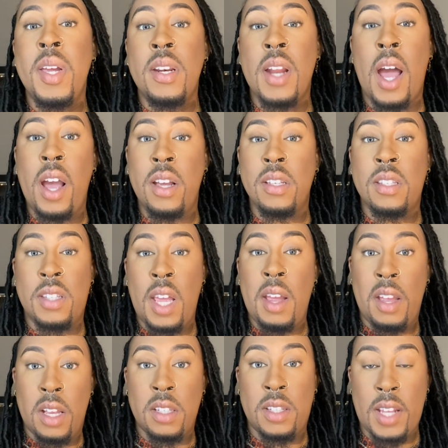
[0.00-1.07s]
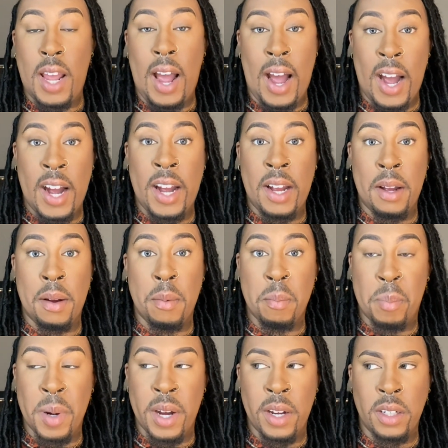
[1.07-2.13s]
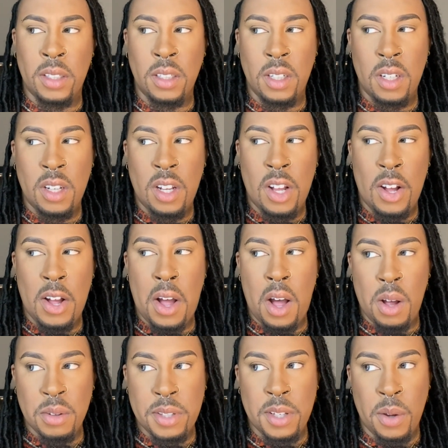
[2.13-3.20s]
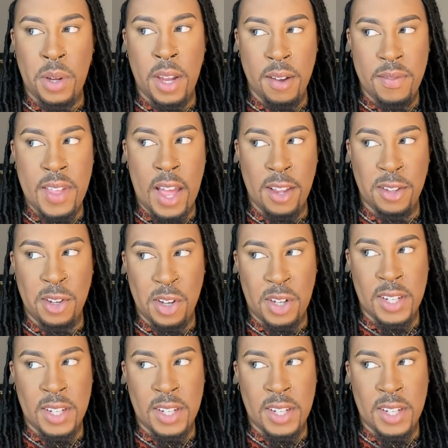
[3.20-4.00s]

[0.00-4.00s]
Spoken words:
nice, say hi, but also give that look,